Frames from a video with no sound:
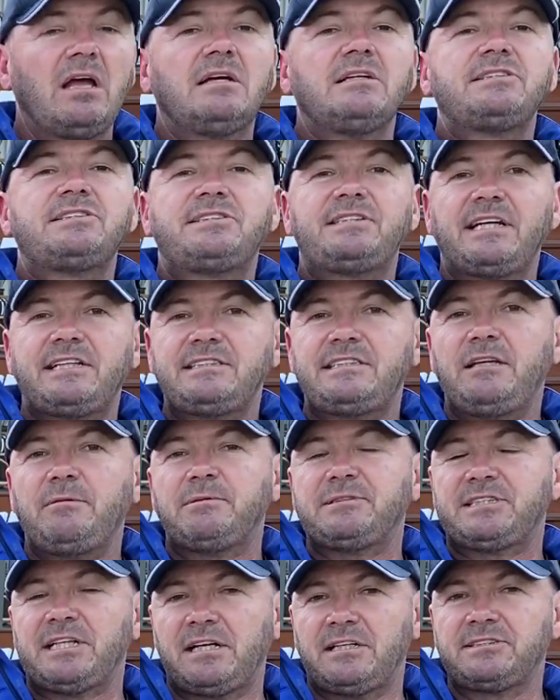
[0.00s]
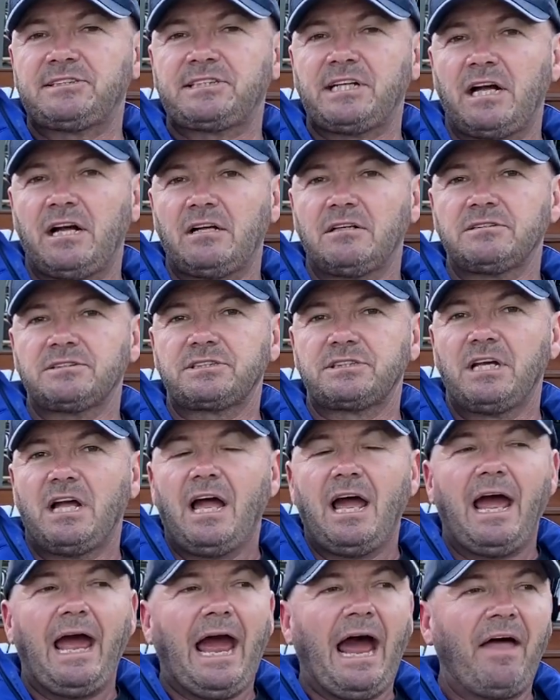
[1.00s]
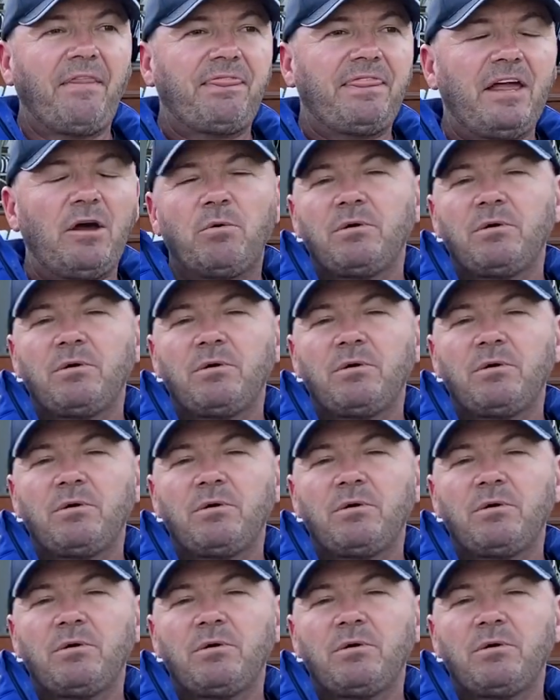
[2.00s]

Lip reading: 60% in sales. Out there